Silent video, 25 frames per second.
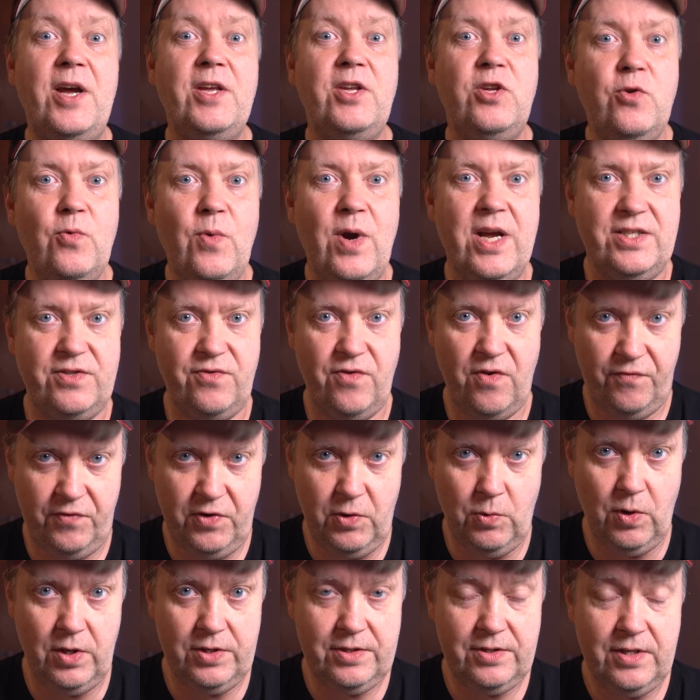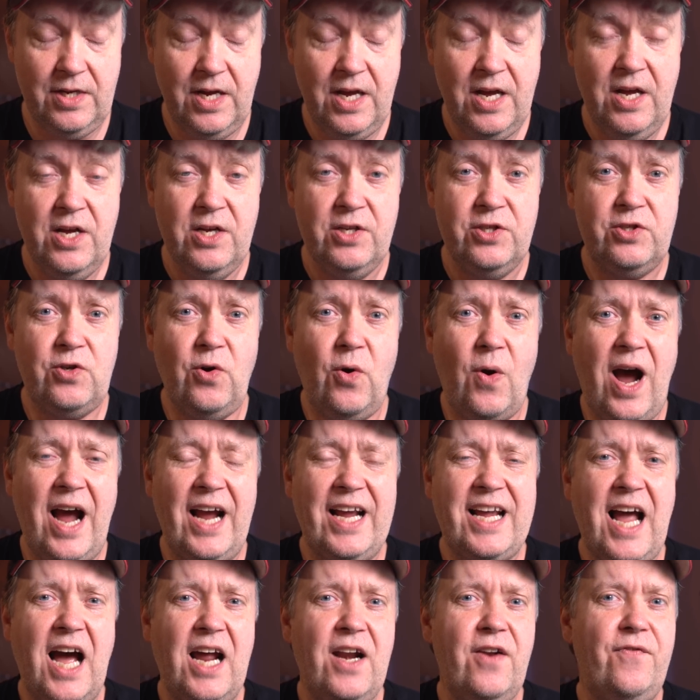by US reviewers. So
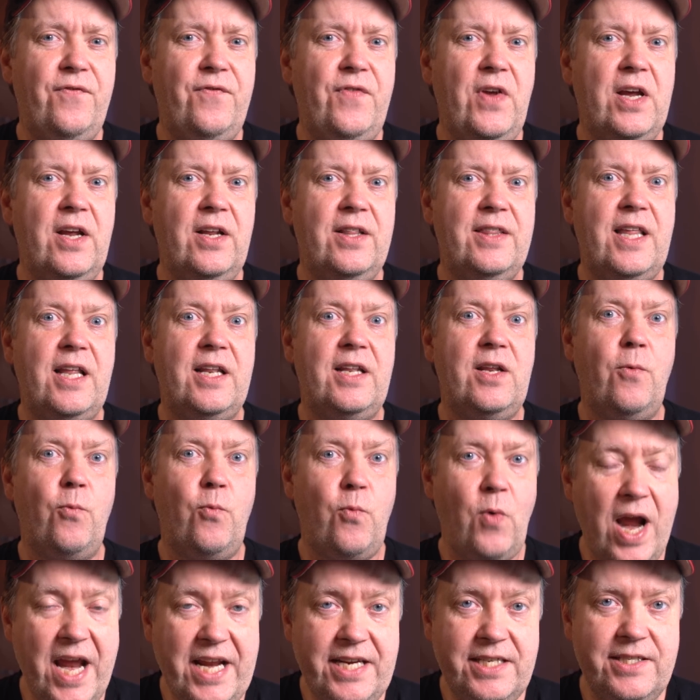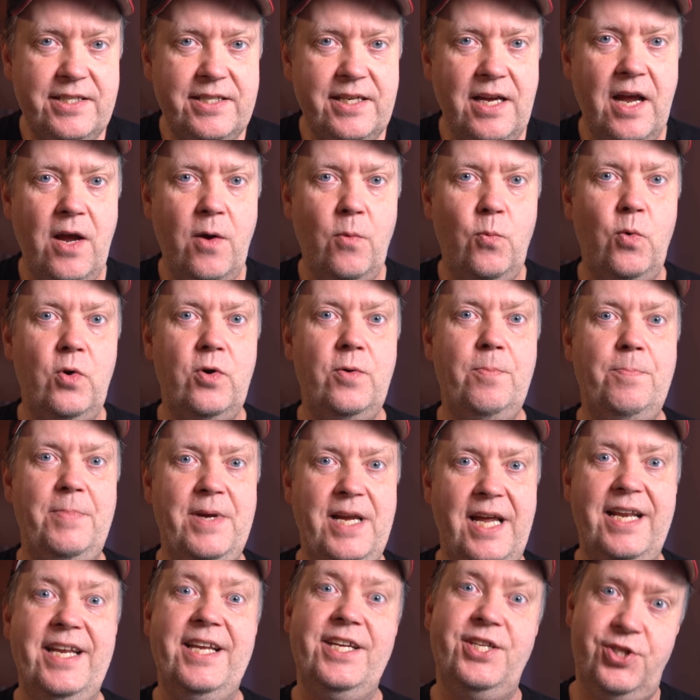I kind of figured that the range wouldn't
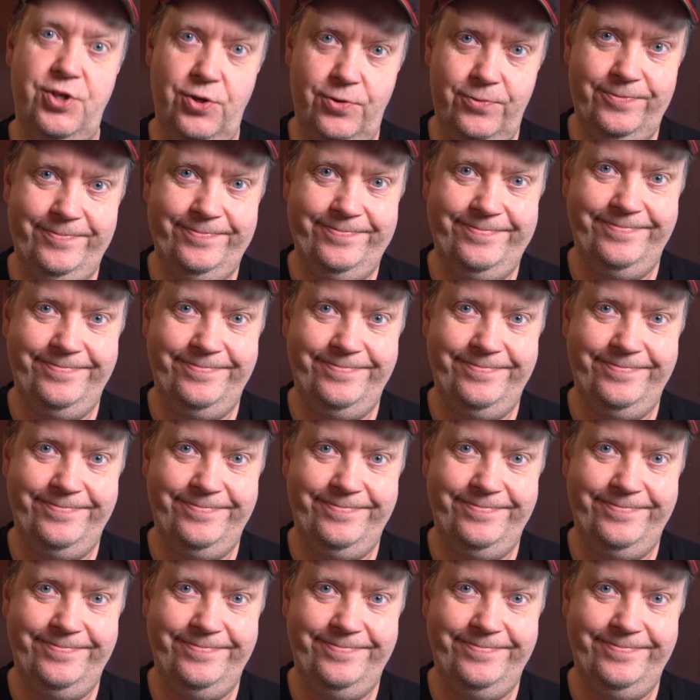be an issue.